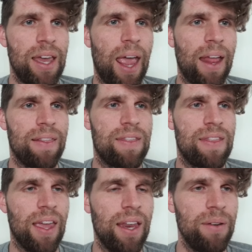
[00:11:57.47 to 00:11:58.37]
and
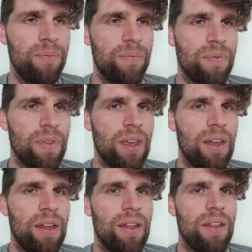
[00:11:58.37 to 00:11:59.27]
then
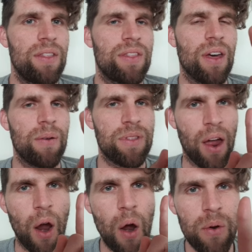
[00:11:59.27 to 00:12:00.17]
the
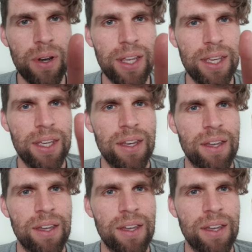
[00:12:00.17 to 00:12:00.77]
only